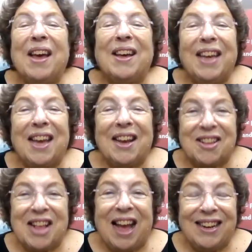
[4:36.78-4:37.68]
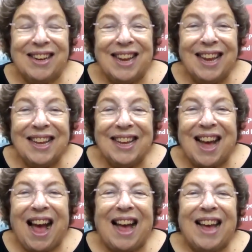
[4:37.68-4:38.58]
very exciting.
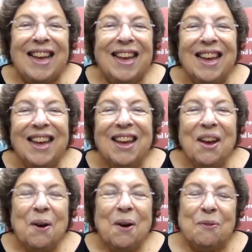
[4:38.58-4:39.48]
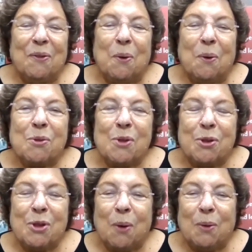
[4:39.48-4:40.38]
I, of course,
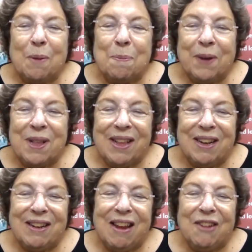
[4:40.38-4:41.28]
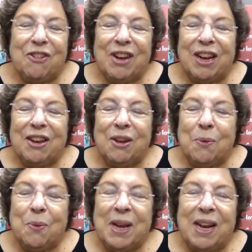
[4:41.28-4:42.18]
saw the presentation that
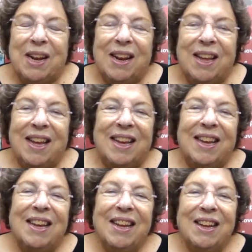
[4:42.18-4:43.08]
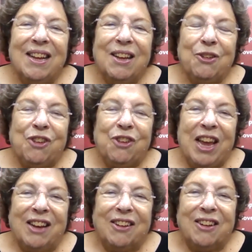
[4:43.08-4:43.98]
you will
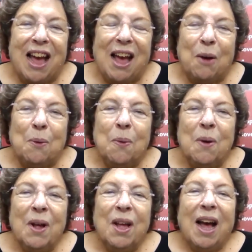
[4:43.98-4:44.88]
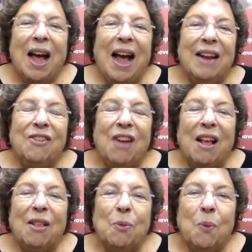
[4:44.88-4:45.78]
share now. I
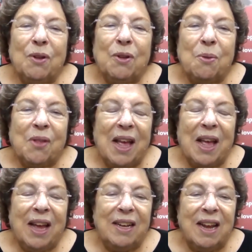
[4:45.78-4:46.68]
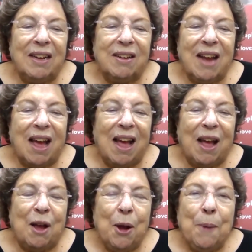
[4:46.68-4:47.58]
just want to say
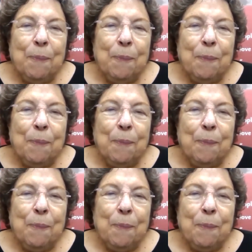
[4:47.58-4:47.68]
that